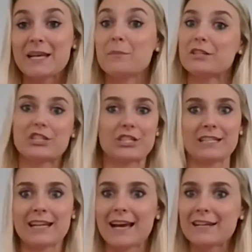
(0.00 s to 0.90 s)
But
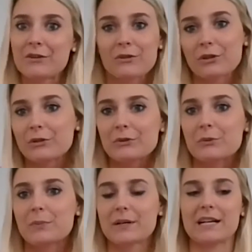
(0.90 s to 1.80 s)
she had no
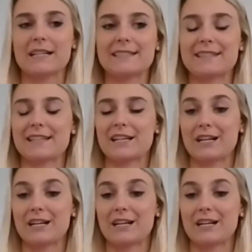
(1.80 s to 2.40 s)
clue, because